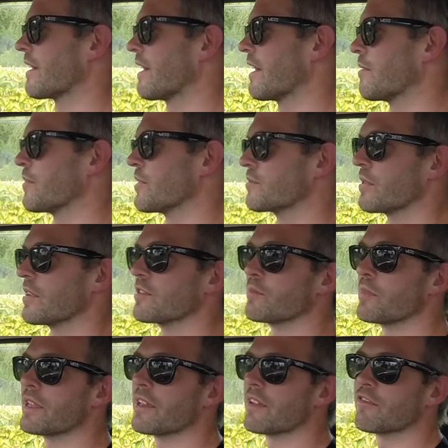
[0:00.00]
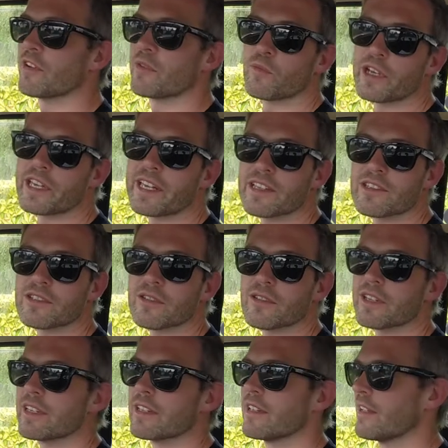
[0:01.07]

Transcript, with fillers: um, as well as be a fun weekend toy,